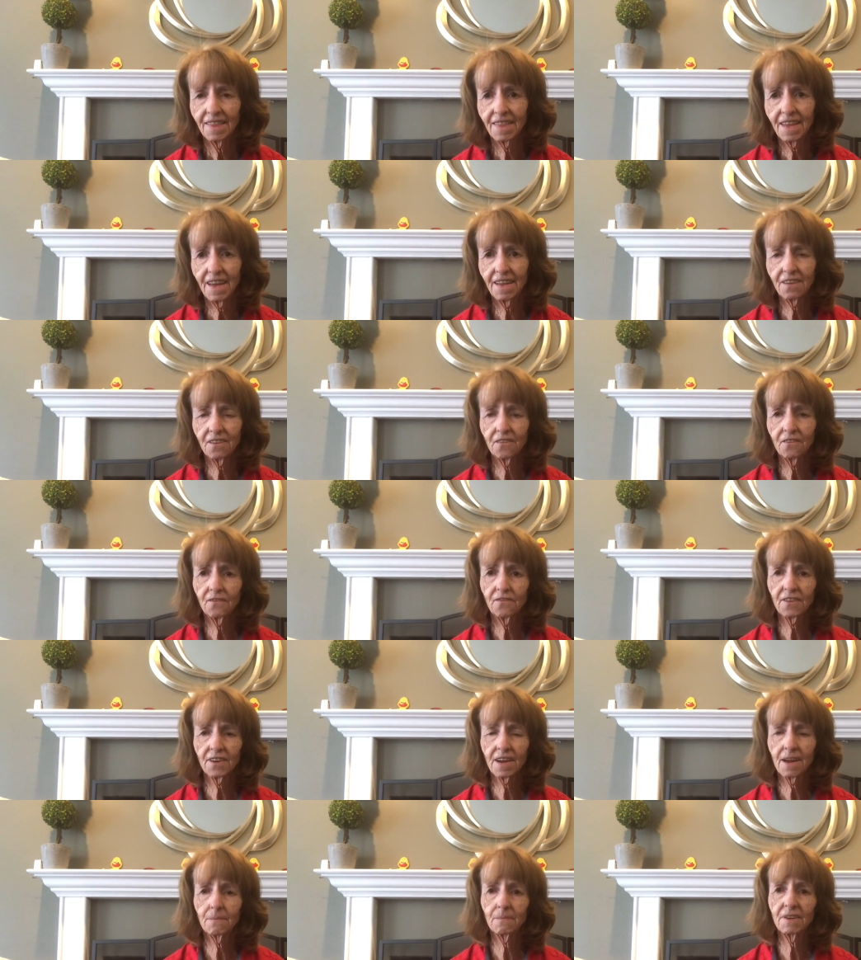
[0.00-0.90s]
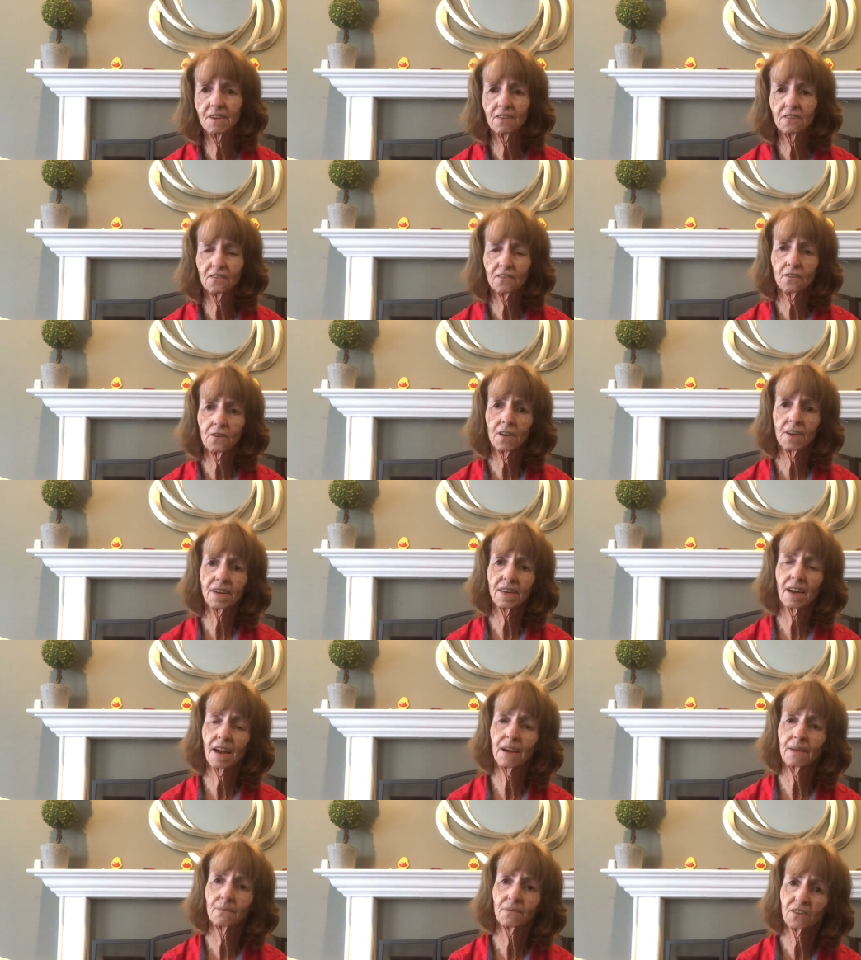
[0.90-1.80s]
Thank you for coming to
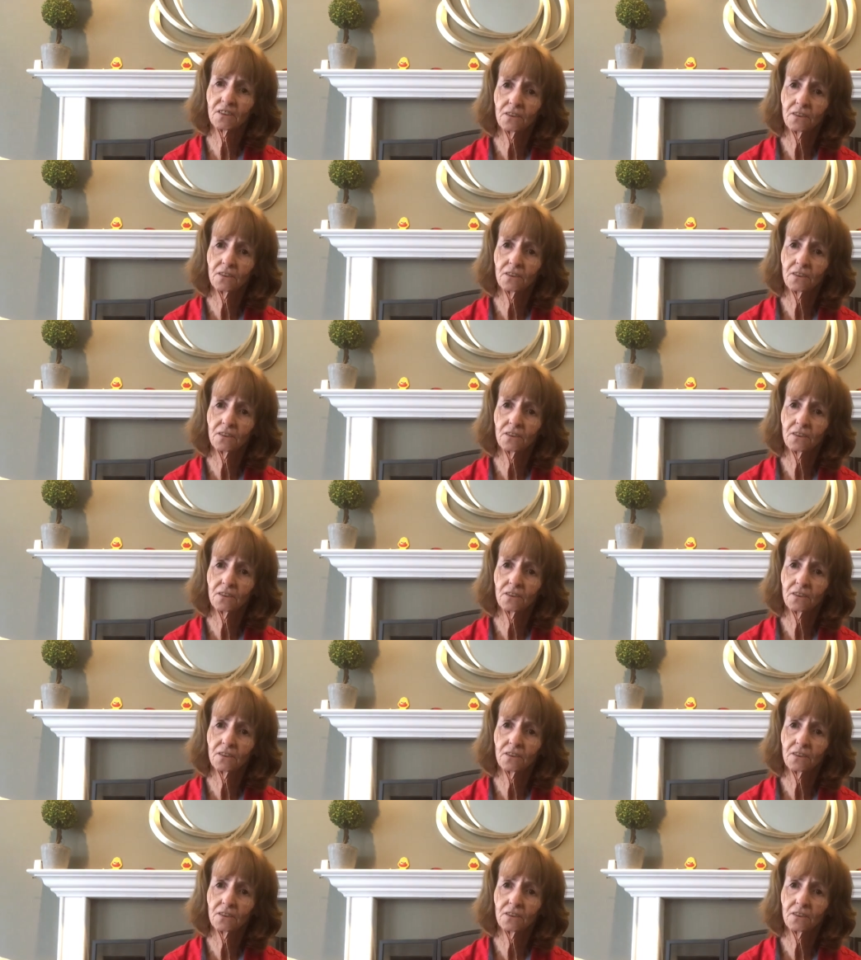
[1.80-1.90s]
Storytime.